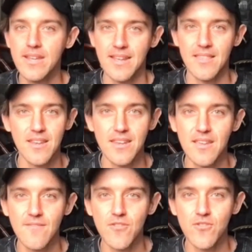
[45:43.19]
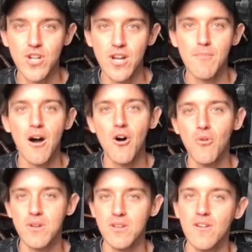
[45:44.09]
in the near future, but
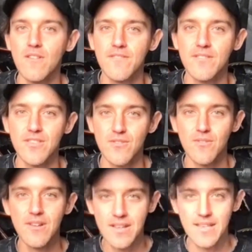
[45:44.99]
holding off until